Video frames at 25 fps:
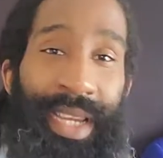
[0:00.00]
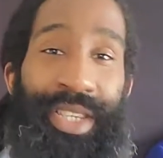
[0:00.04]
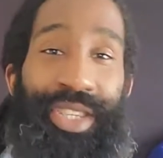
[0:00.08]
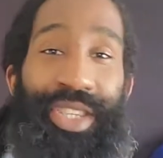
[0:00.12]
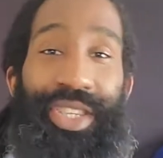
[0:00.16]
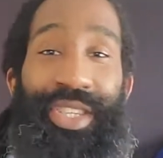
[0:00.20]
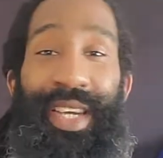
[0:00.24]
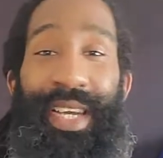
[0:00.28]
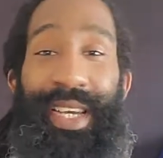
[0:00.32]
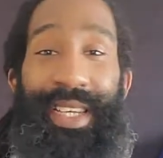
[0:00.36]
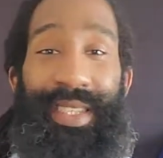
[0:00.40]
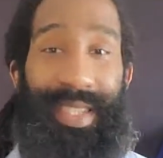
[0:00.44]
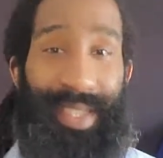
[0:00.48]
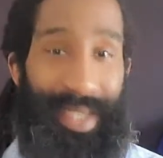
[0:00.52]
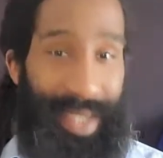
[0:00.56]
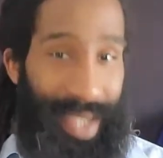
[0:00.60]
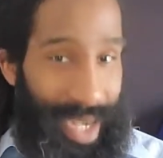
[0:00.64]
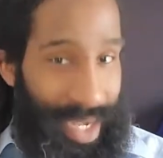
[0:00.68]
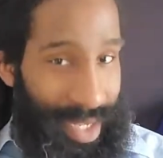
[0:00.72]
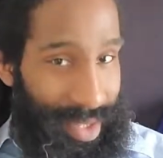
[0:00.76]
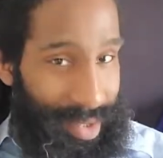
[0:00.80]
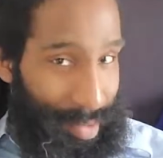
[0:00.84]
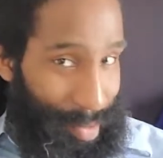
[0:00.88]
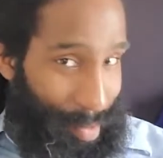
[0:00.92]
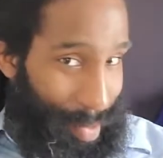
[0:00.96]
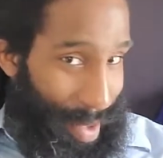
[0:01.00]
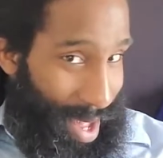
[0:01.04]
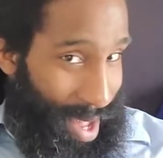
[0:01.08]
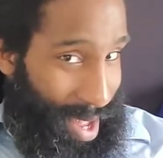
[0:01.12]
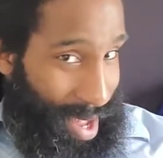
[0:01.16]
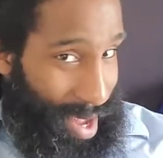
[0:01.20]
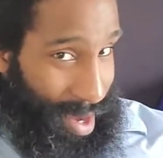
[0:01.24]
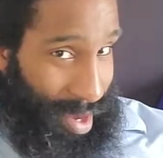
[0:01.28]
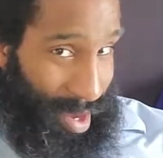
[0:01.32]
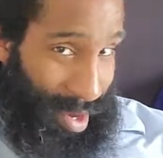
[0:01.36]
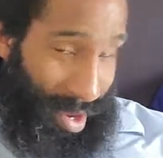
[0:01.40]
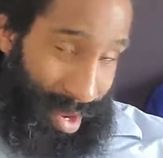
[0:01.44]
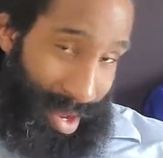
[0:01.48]
she likes to take the
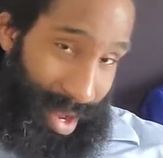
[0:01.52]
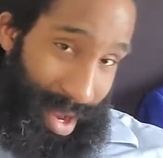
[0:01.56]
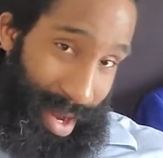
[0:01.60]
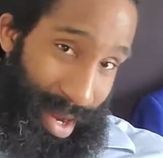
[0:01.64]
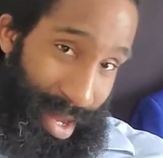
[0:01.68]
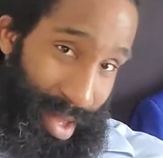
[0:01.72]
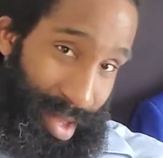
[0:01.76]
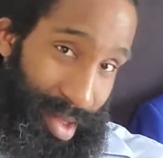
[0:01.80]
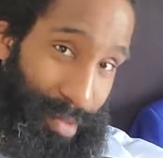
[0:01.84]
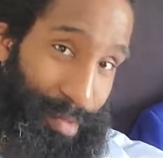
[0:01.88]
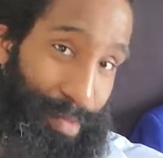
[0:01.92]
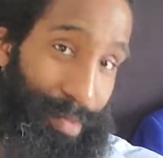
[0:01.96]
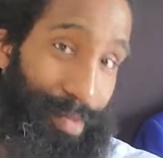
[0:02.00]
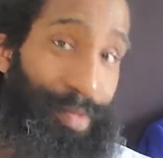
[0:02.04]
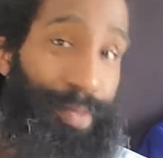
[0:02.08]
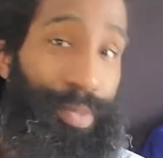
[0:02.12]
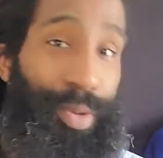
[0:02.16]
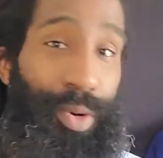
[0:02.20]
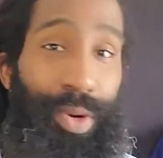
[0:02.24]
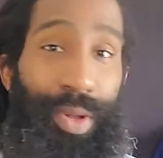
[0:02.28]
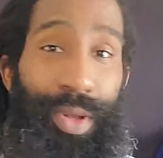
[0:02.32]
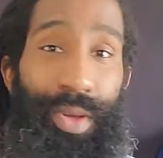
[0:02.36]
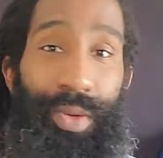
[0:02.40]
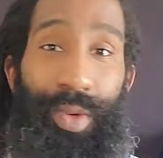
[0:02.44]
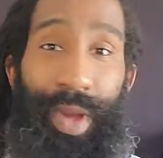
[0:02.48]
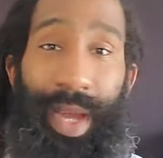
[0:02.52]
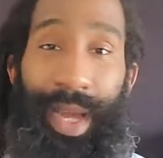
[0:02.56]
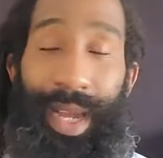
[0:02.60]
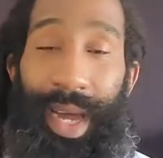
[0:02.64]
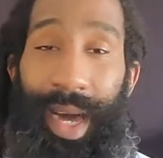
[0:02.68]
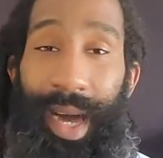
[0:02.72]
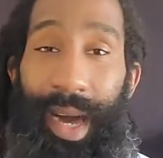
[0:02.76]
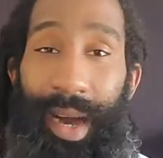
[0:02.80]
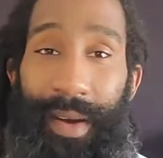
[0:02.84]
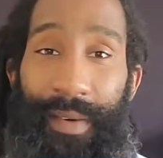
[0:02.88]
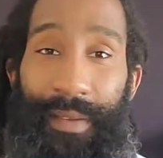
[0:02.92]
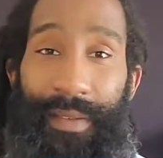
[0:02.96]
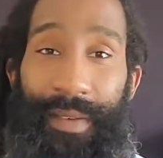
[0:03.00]
band and just pull it right
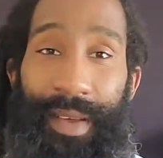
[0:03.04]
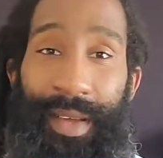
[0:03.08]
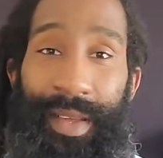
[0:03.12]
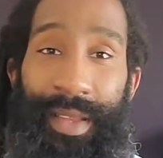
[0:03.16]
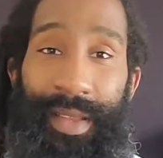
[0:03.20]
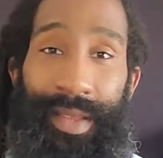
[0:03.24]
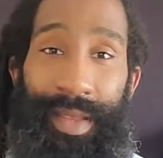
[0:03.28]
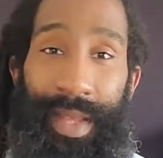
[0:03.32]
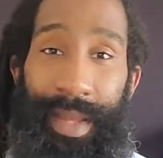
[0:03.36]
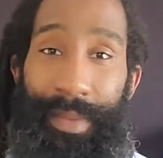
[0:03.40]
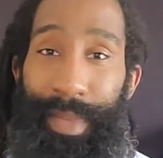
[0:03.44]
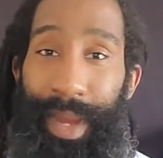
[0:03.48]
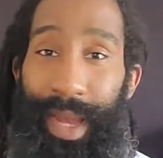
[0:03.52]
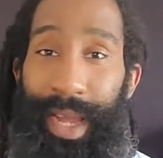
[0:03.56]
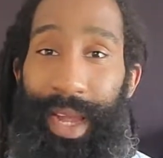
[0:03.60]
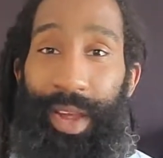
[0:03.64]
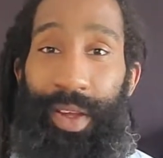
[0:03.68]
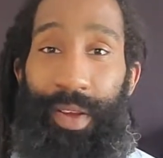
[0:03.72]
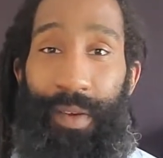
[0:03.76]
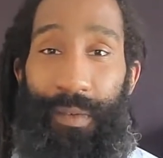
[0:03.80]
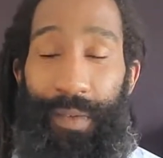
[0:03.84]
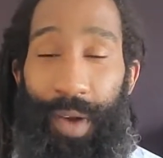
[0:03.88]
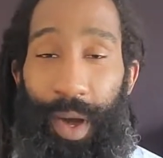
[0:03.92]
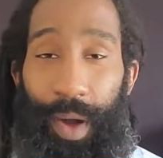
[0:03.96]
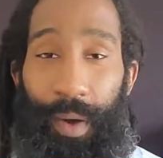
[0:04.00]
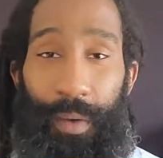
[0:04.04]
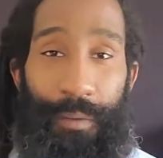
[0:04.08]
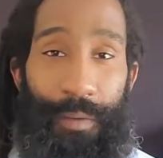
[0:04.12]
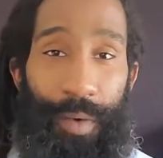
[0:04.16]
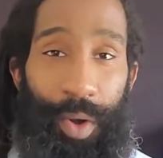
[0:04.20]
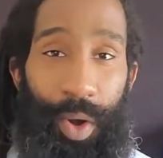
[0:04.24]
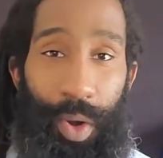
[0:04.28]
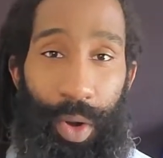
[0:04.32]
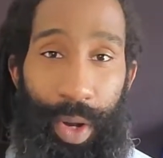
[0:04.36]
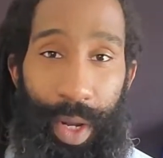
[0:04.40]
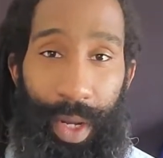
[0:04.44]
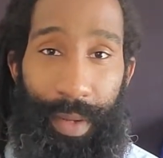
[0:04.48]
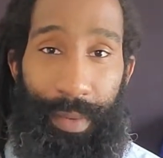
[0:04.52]
off so that my hair falls
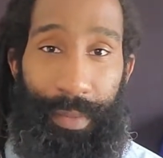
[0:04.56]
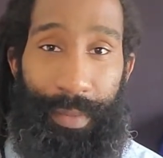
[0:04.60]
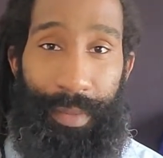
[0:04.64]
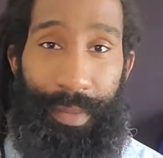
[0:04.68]
forward.